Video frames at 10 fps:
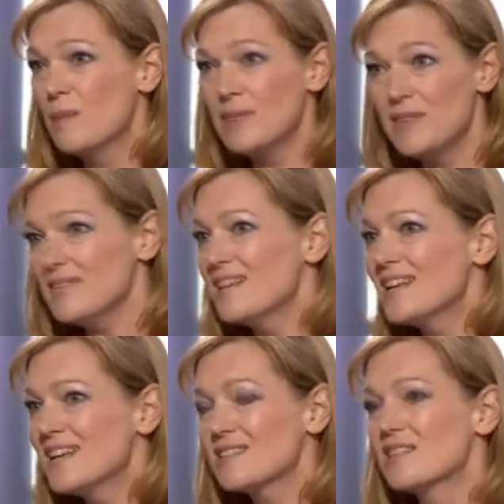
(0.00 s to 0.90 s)
but this year
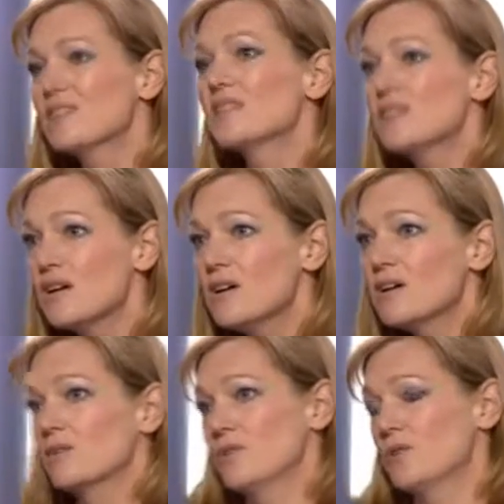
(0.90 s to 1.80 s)
less than a
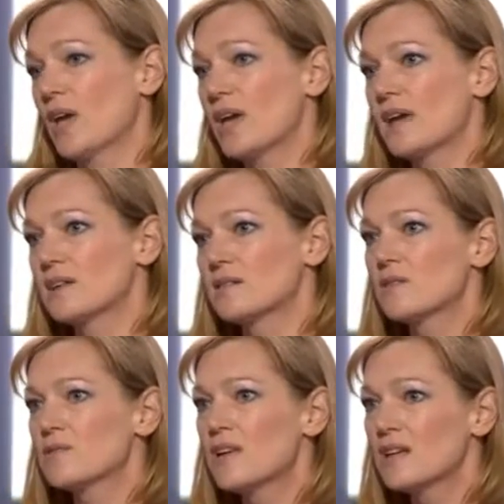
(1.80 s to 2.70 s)
third of UK adults
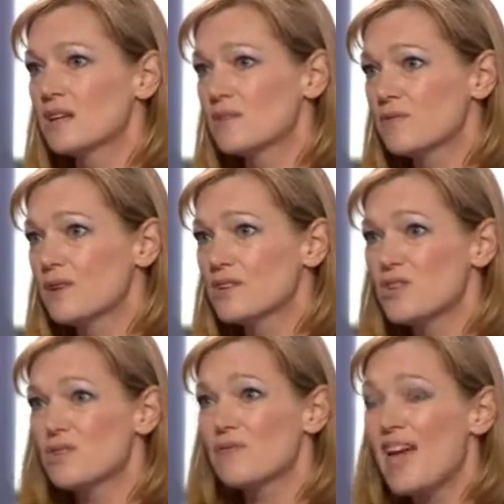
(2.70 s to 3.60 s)
have taken
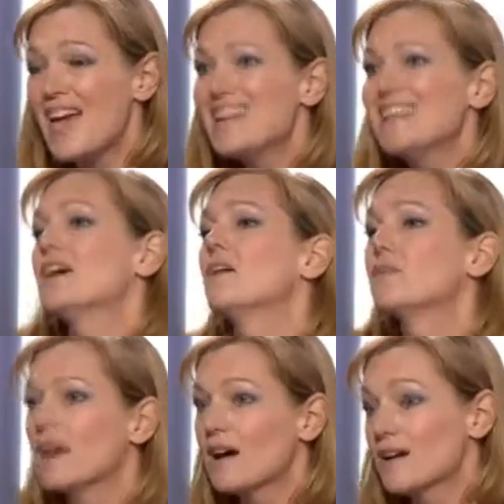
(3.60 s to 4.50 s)
advantage of any of
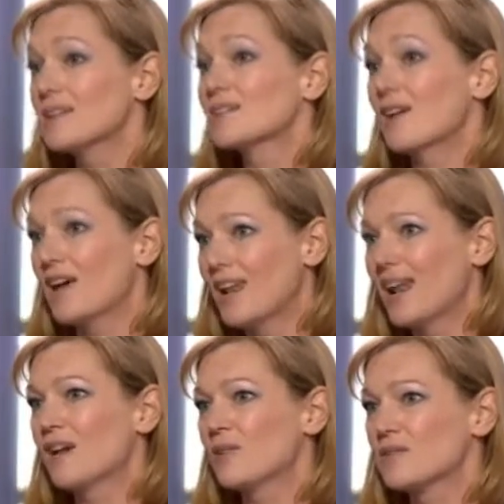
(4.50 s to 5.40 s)
their ISA
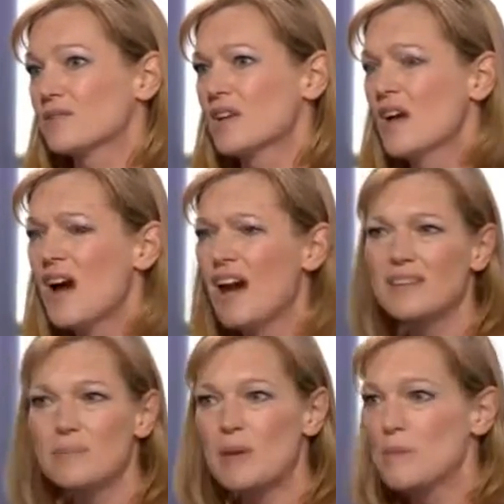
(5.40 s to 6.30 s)
allowance. I
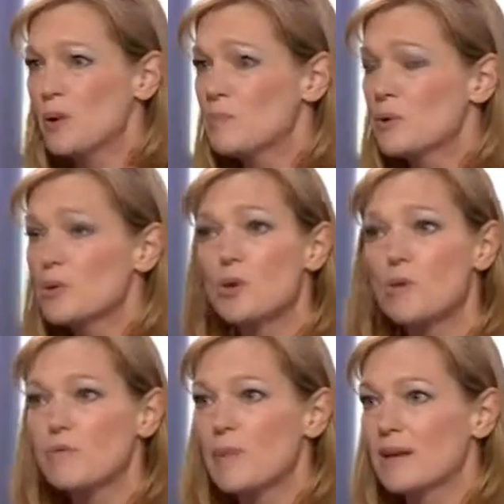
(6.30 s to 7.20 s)
think people are put
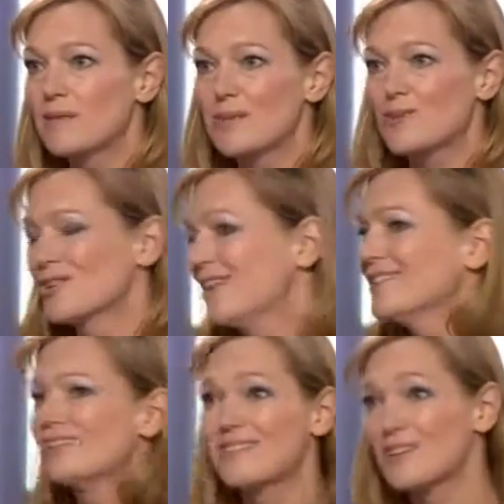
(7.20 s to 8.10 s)
off by the
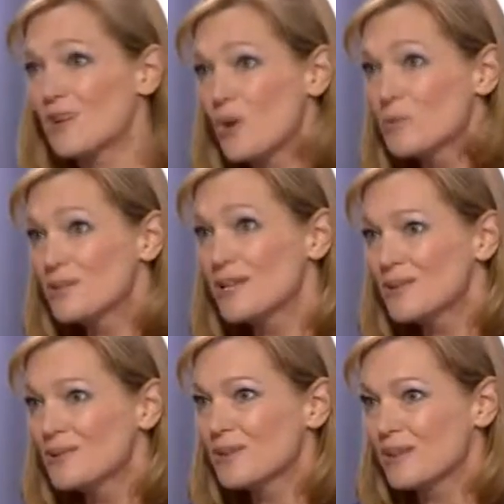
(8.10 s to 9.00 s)
jargon and the
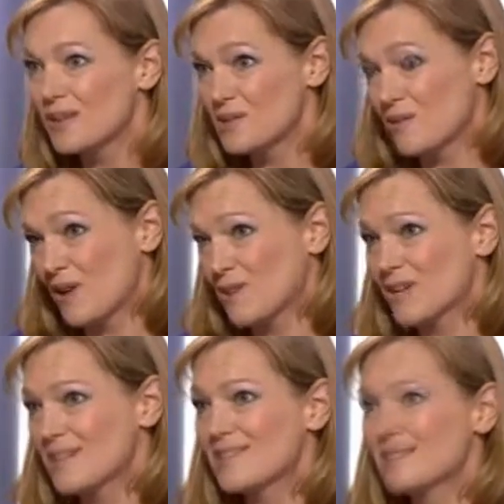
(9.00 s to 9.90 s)
gobbledygook that goes around
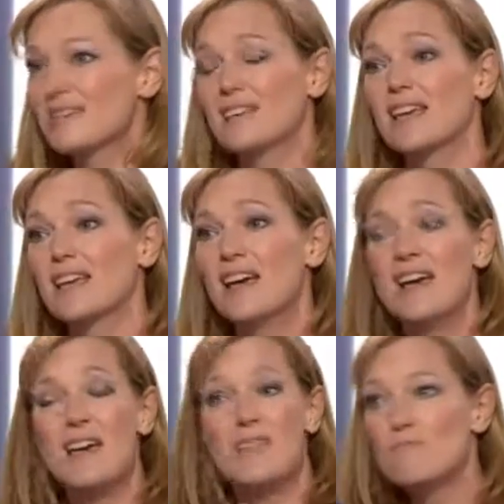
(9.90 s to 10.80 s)
ISAs. They think
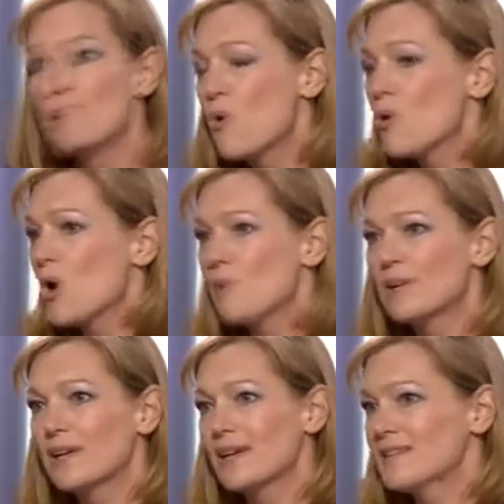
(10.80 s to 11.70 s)
they're more
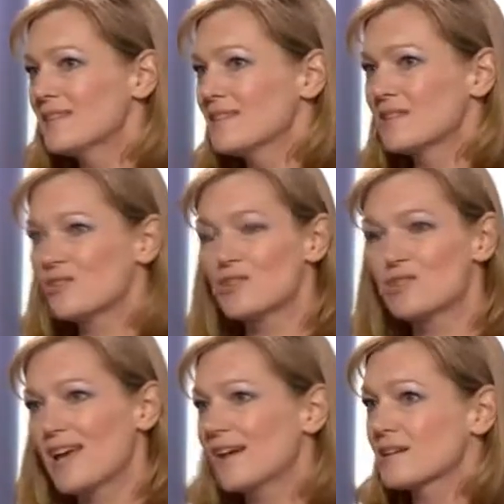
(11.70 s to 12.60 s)
complicated than just
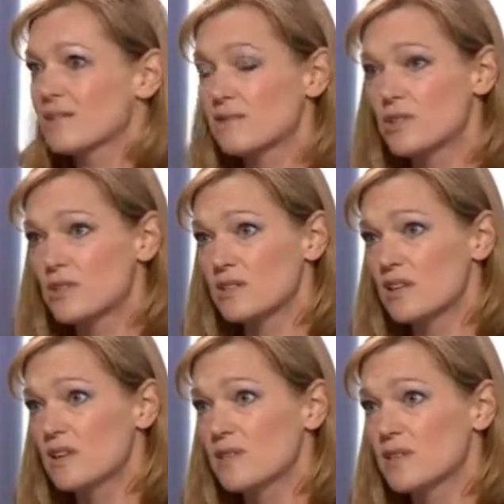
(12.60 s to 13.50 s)
tax-efficient
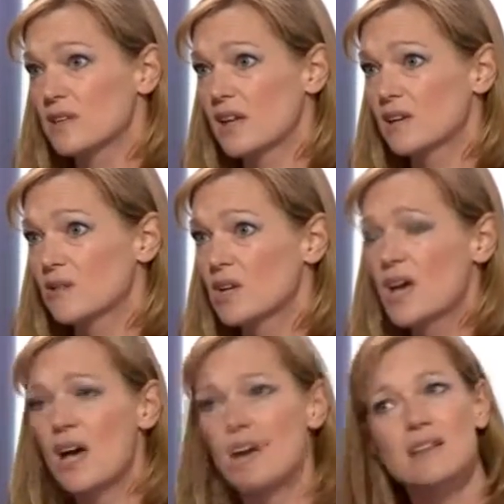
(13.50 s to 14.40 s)
savings account.
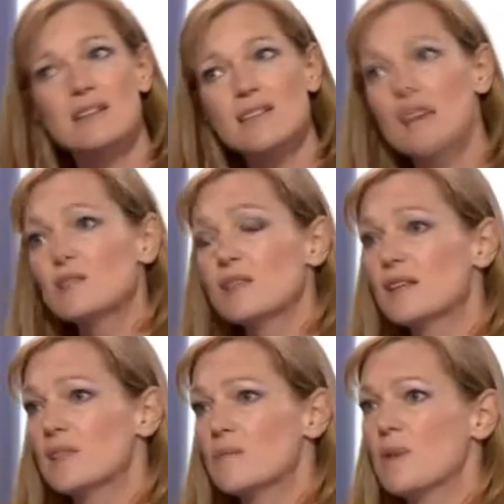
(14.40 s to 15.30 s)
And undoubtedly
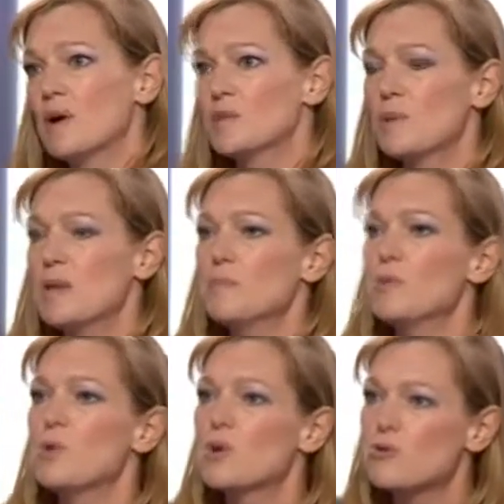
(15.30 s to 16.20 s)
in the past, people
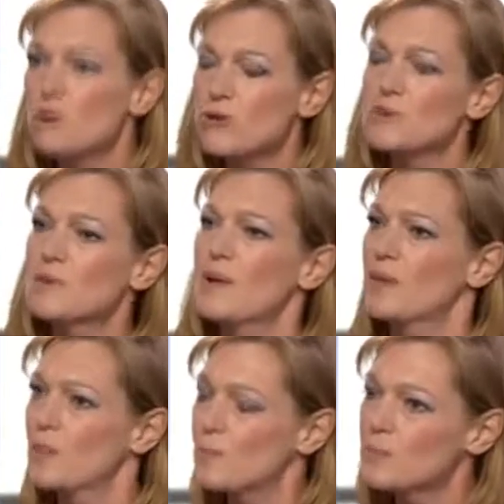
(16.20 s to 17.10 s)
were cross about,
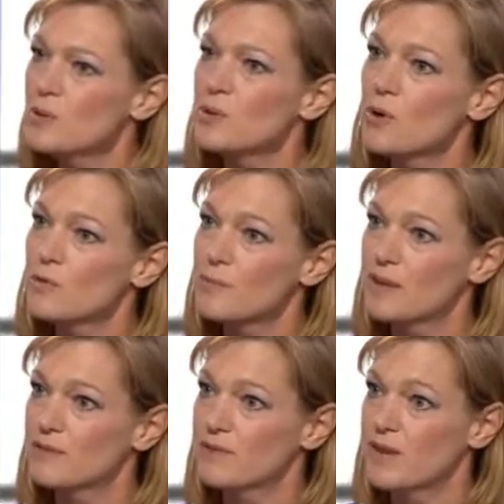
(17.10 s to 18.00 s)
they were put off by
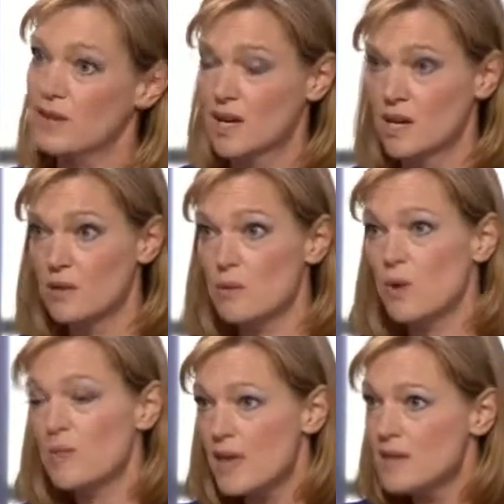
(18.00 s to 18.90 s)
the fact that
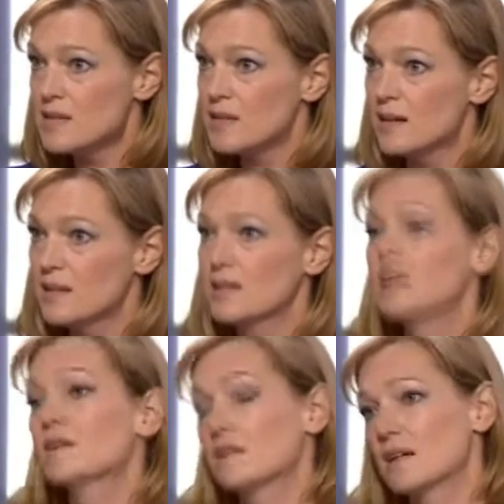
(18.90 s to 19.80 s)
when they died,
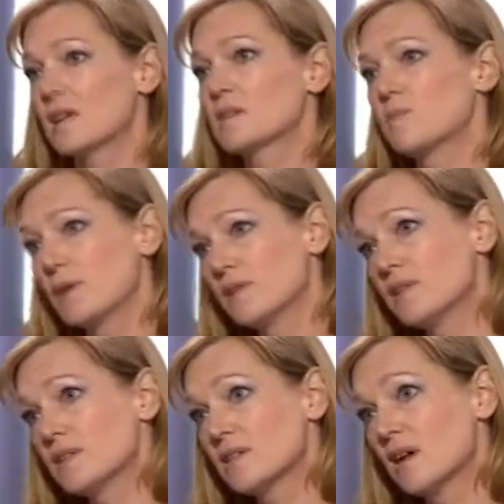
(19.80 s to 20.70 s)
the tax
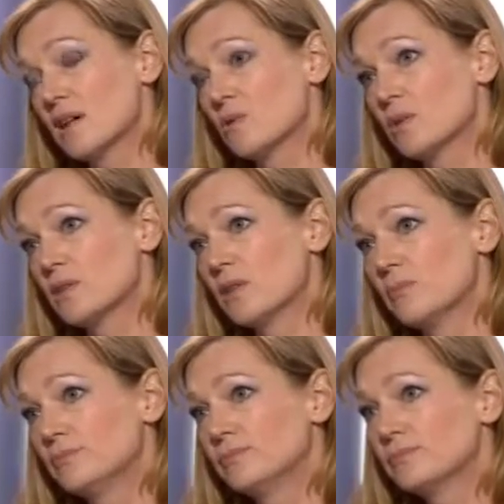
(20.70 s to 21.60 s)
benefits died with them.